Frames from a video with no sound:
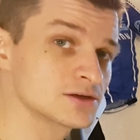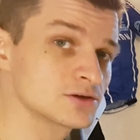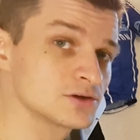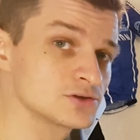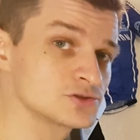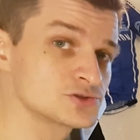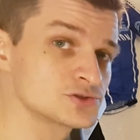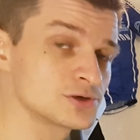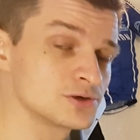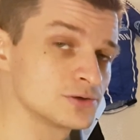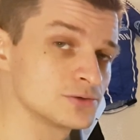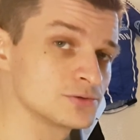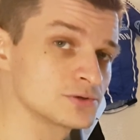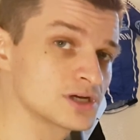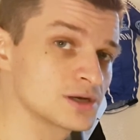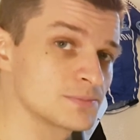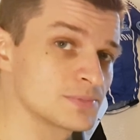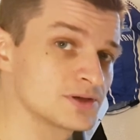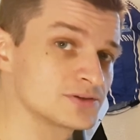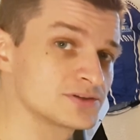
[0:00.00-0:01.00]
a closer
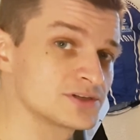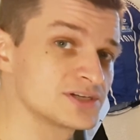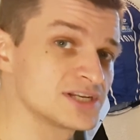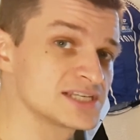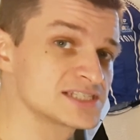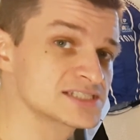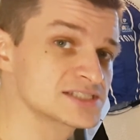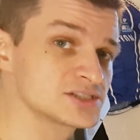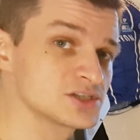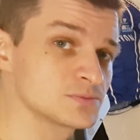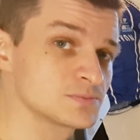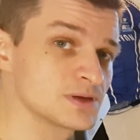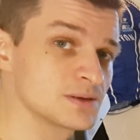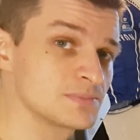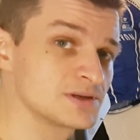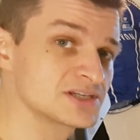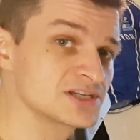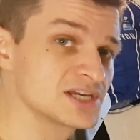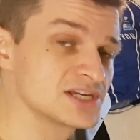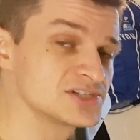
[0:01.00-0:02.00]
look about the desktop
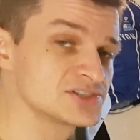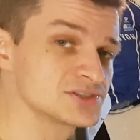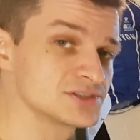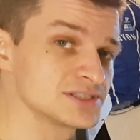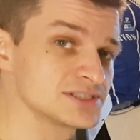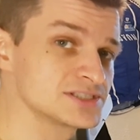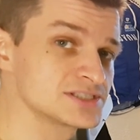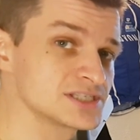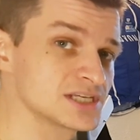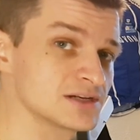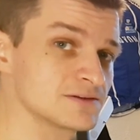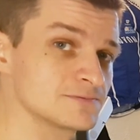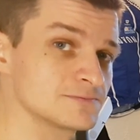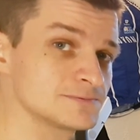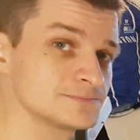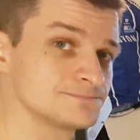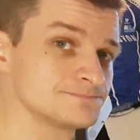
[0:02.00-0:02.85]
application itself.